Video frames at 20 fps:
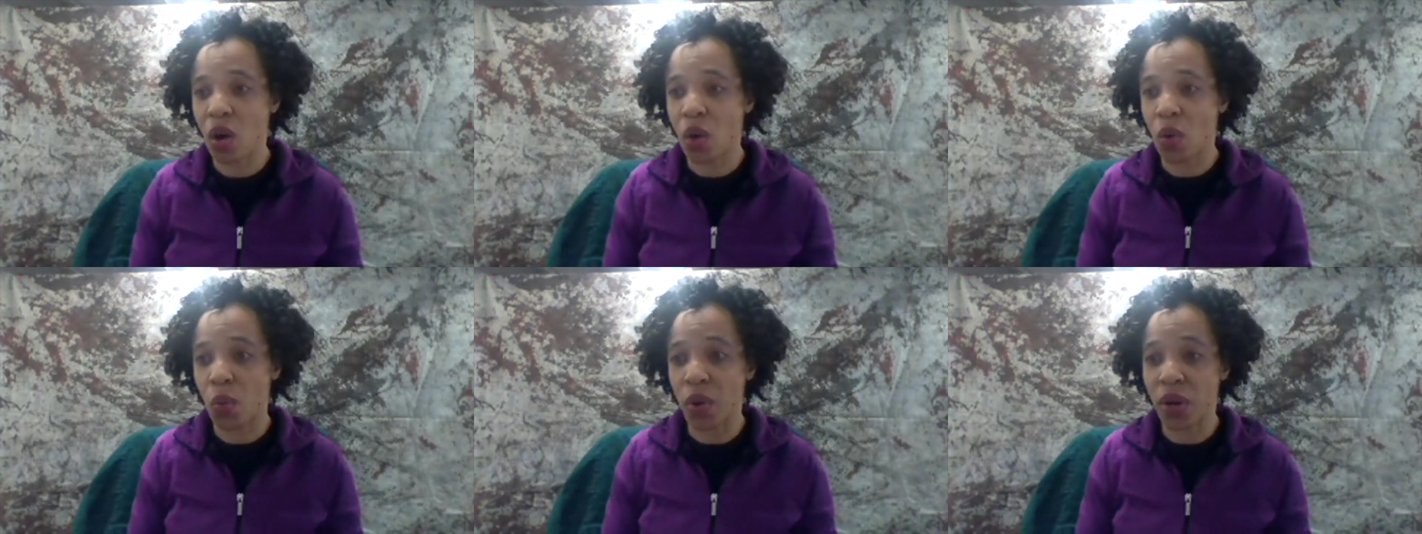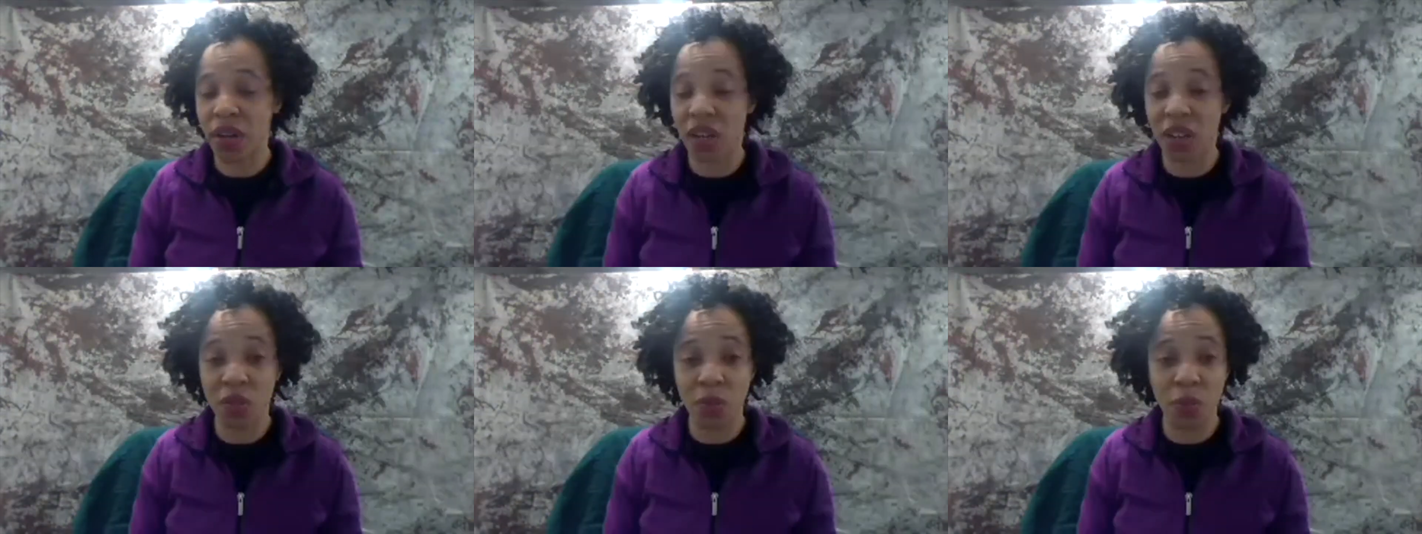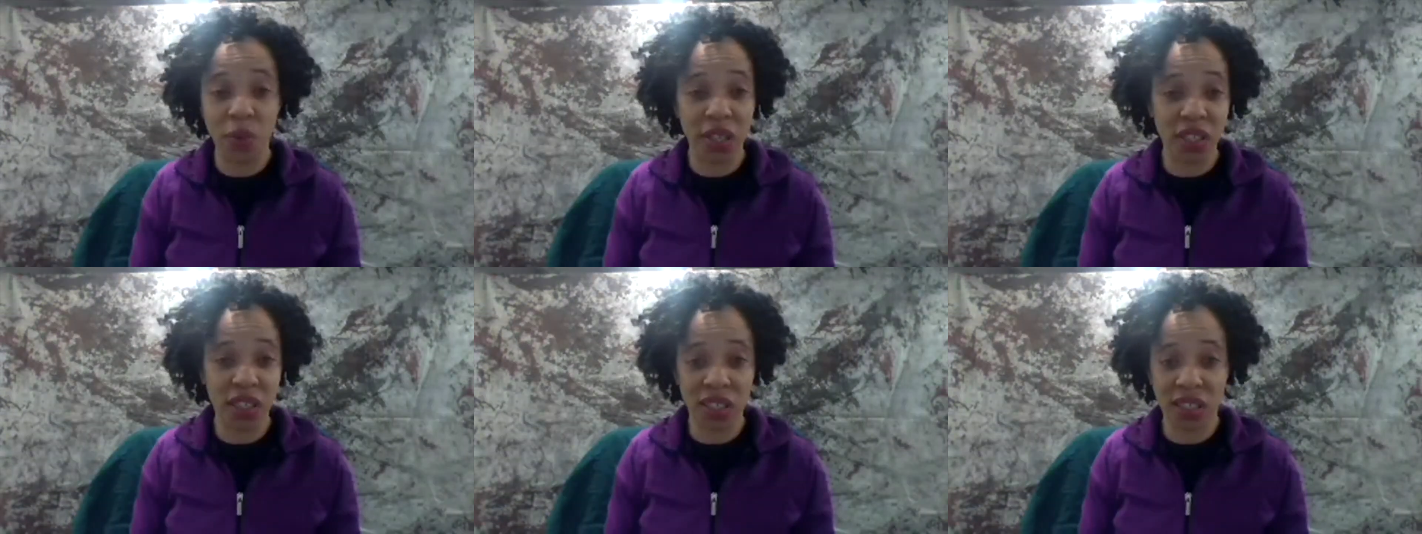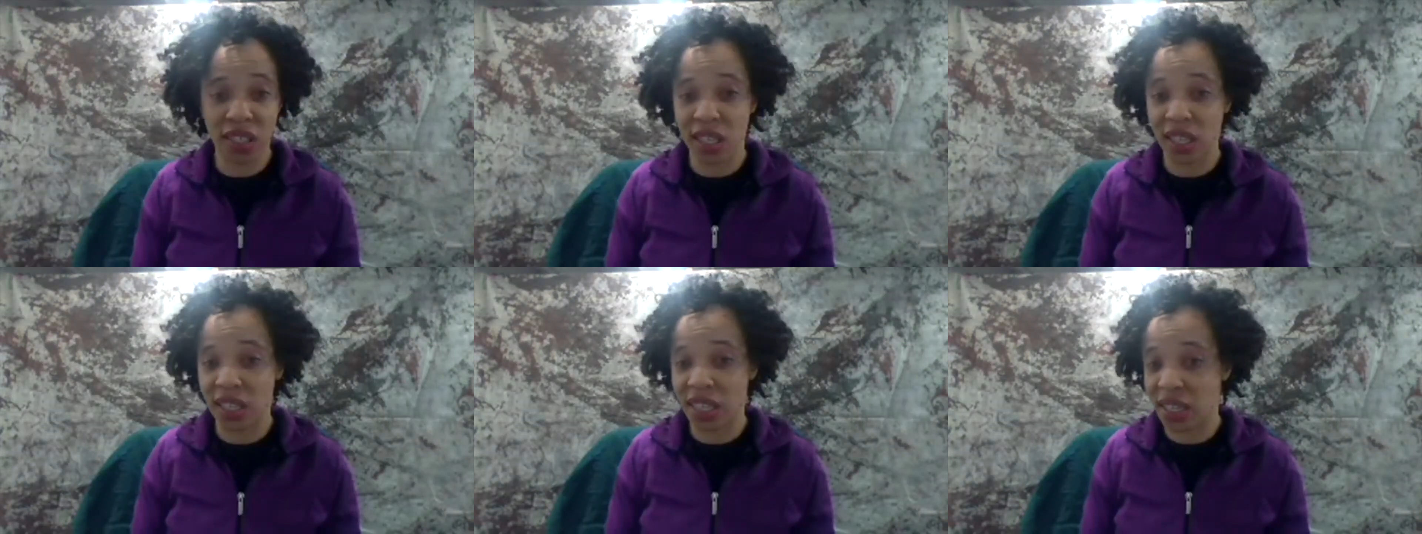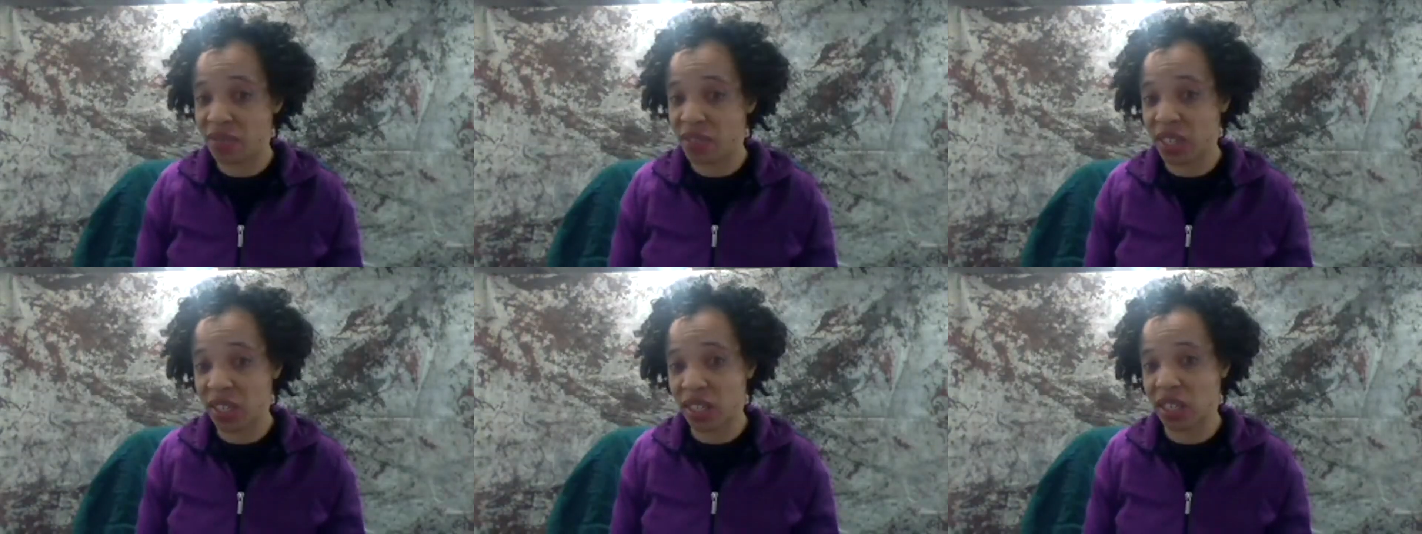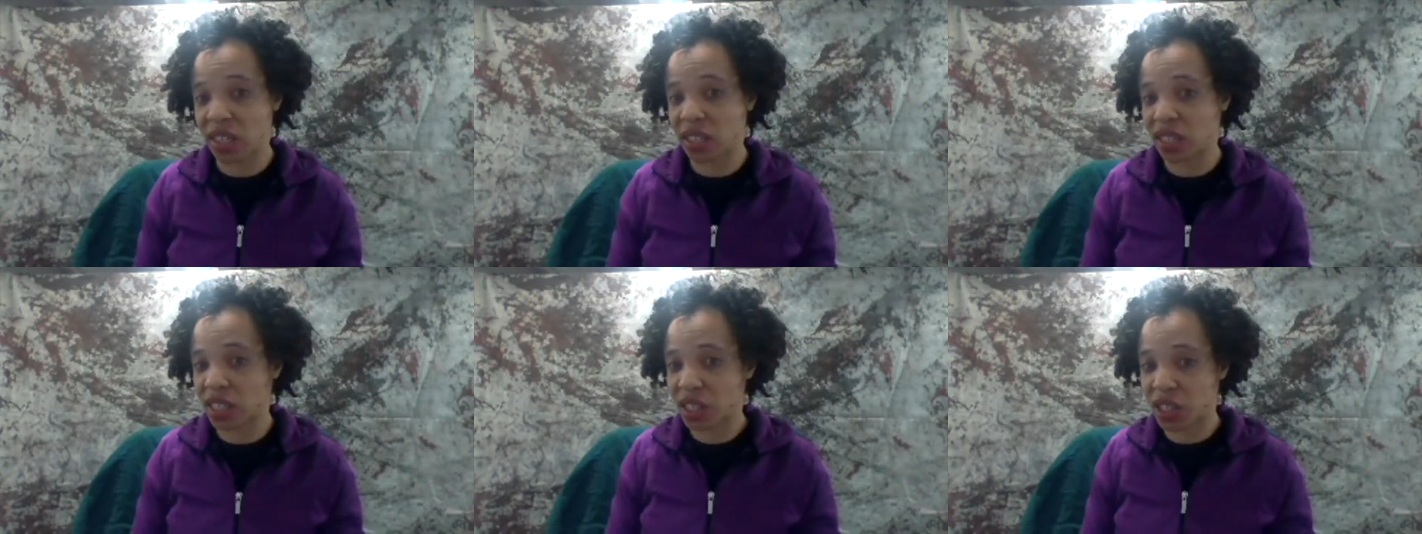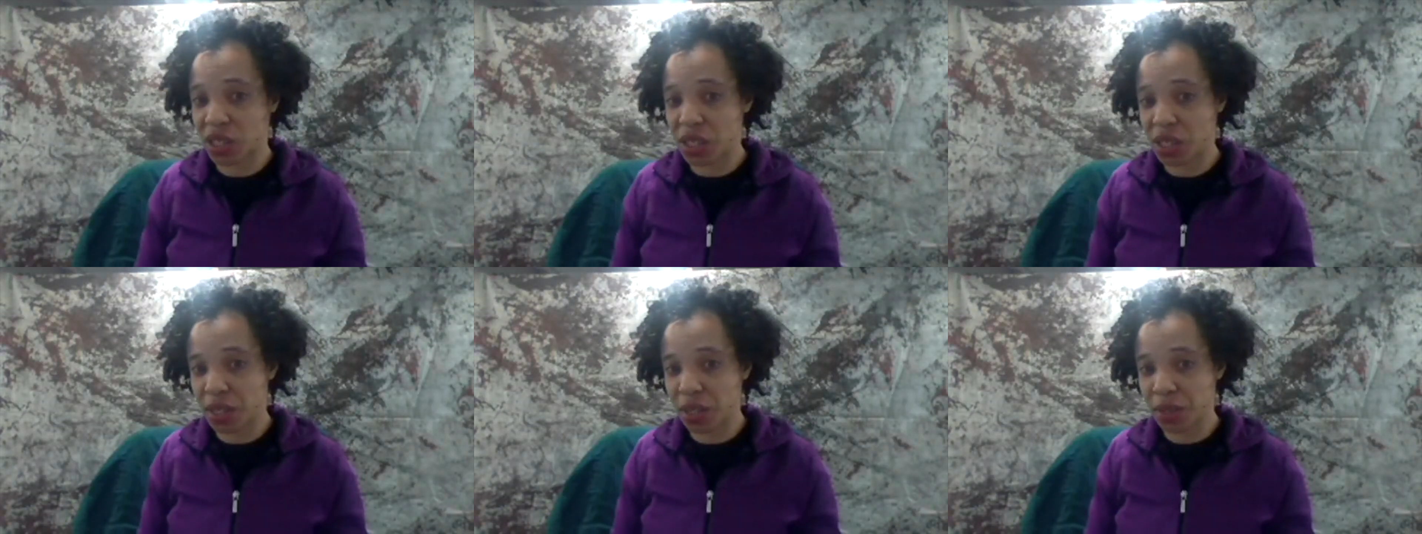one in which is a leave-in
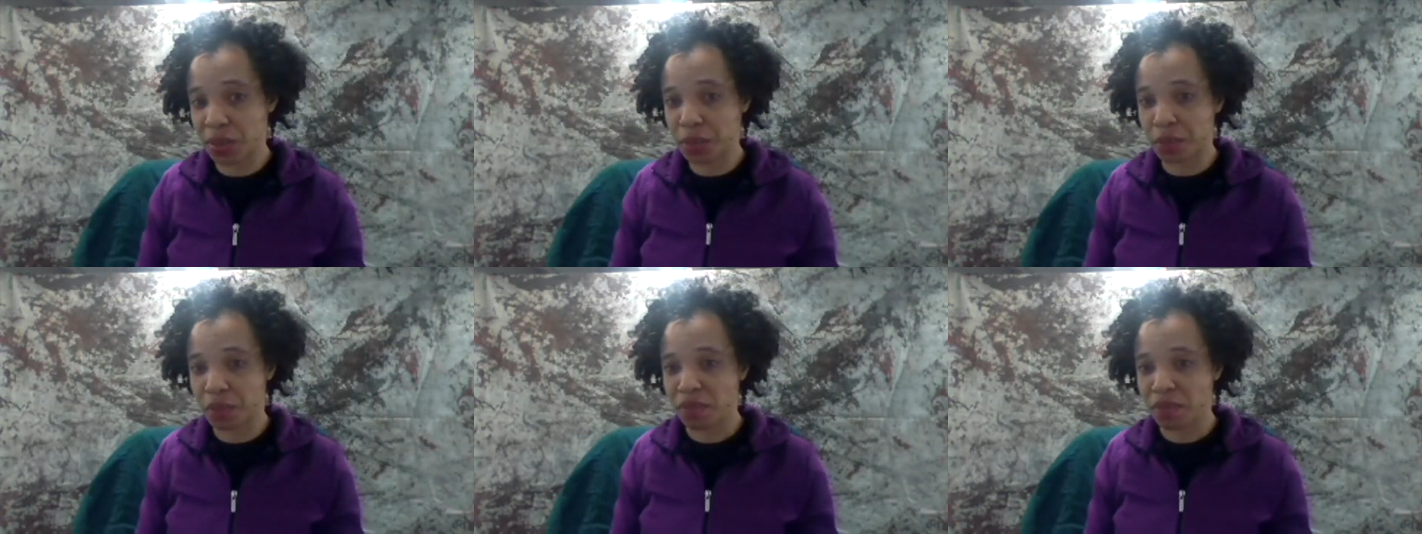conditioner.